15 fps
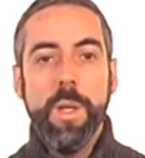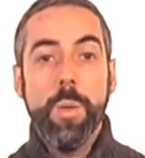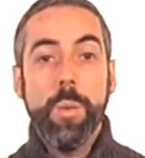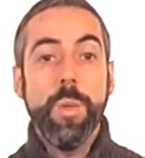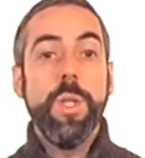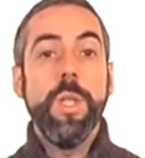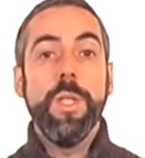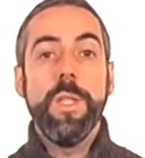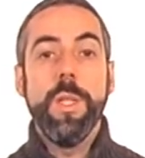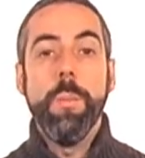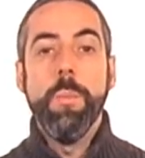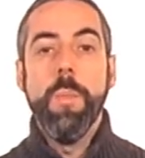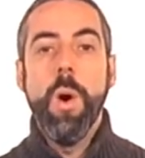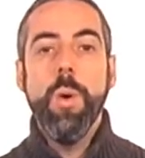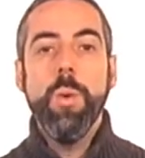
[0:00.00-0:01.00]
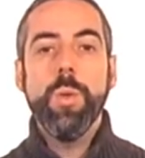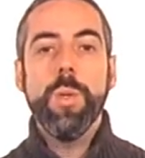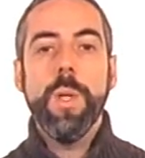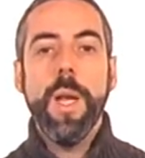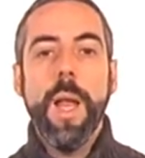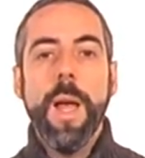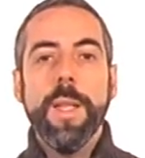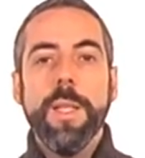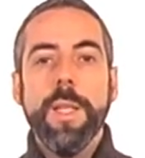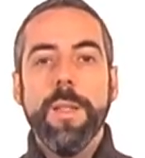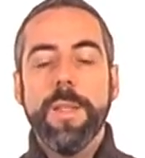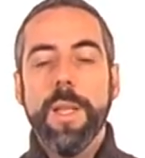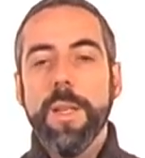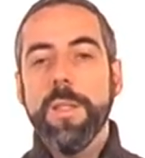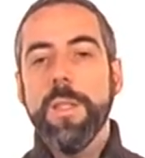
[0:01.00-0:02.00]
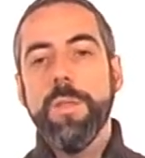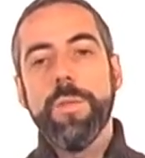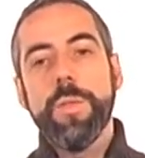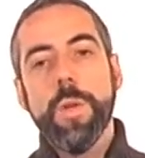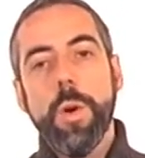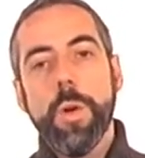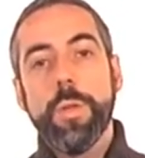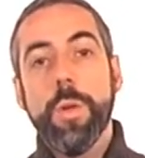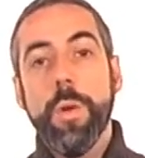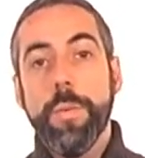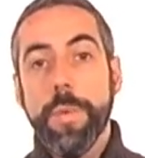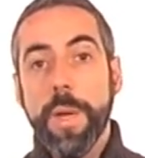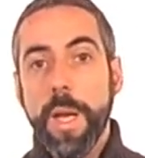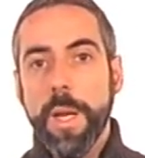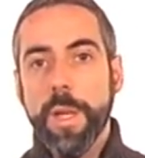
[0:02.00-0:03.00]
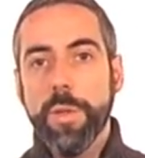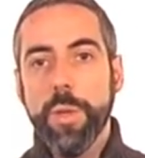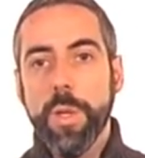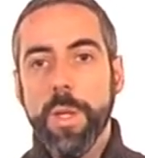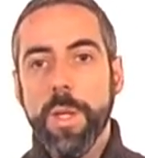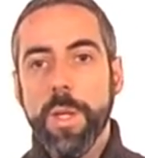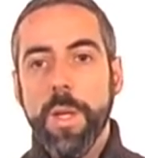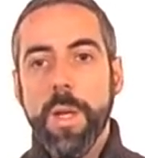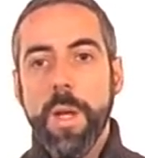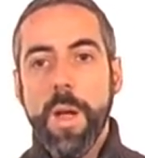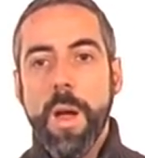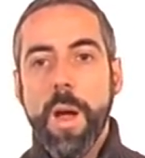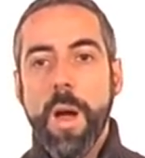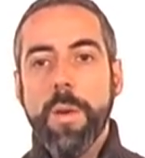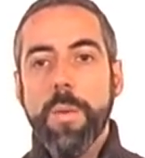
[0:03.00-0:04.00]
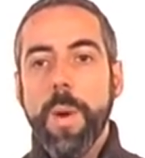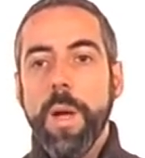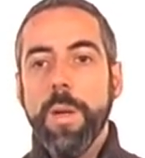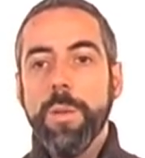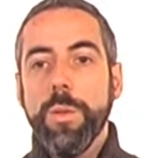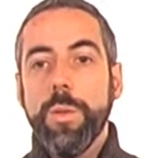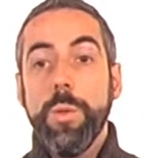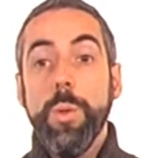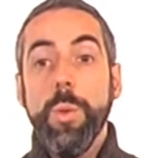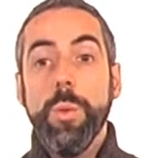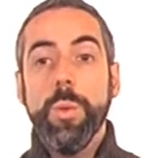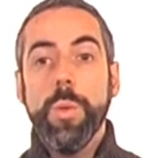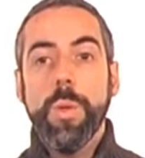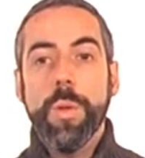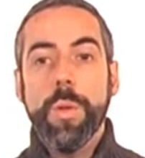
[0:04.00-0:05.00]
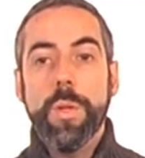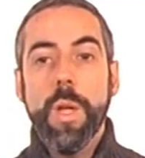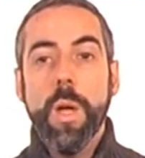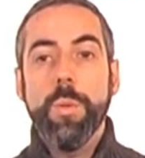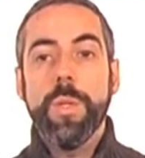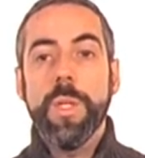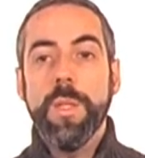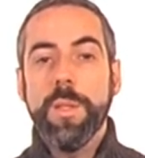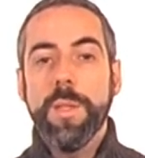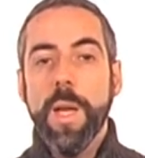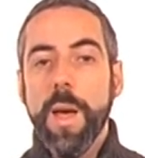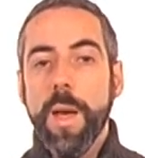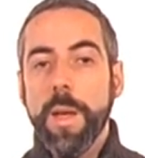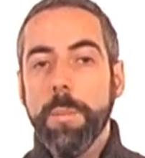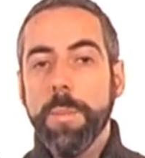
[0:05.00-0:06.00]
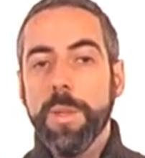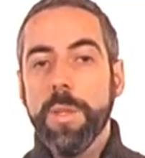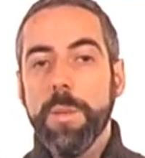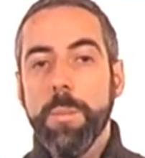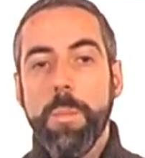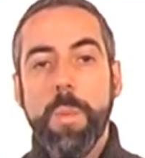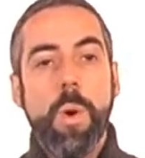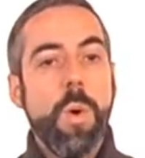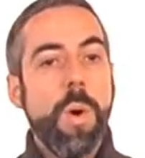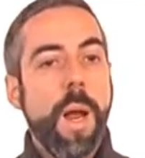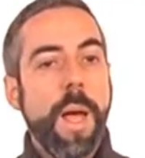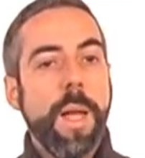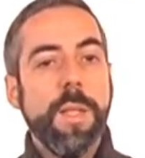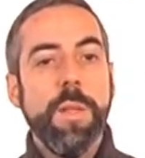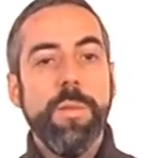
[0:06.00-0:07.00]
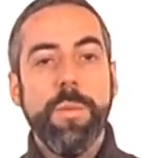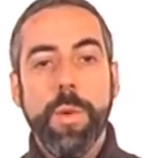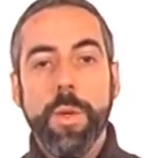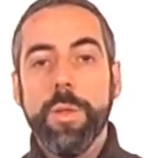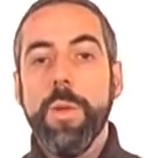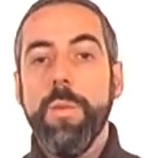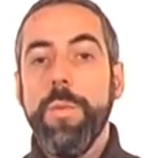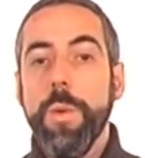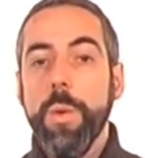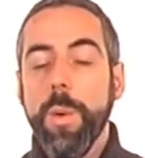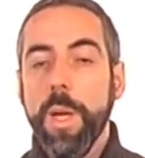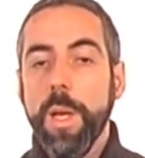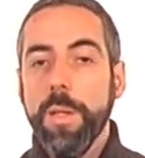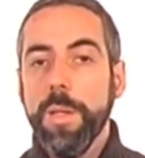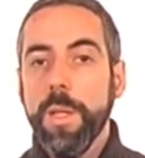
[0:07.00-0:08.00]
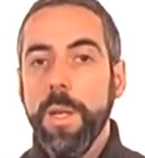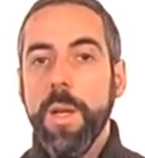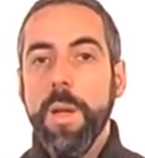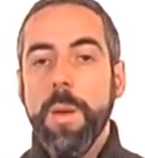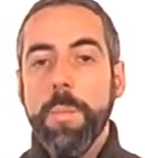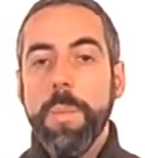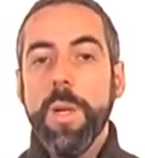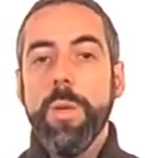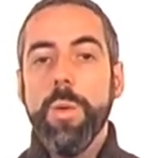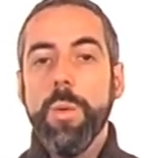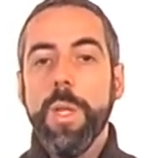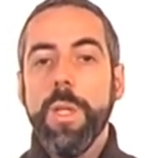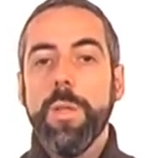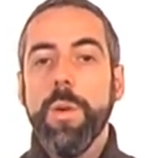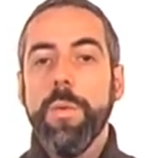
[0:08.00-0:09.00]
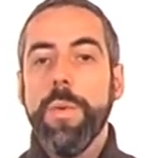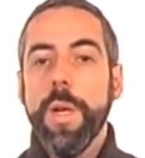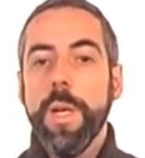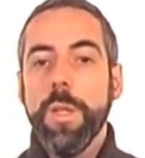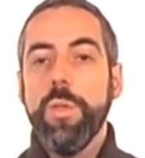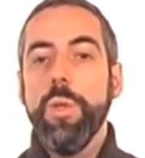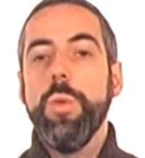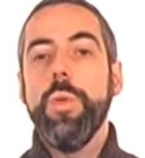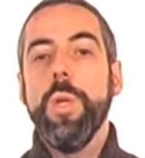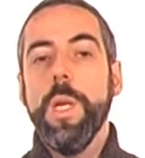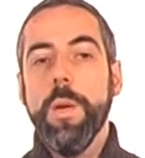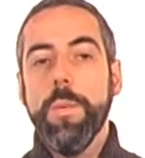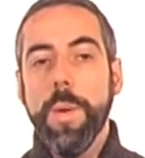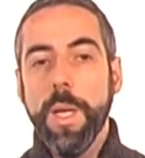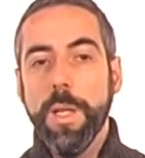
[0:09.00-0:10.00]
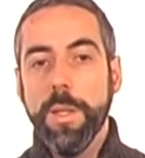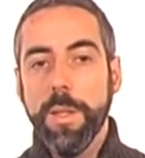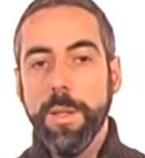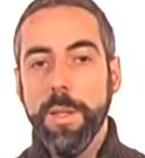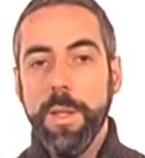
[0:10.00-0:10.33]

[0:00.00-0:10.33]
which is the most land-intensive source of energy, around 2,000 times more land than fossil fuels per unit of energy generated.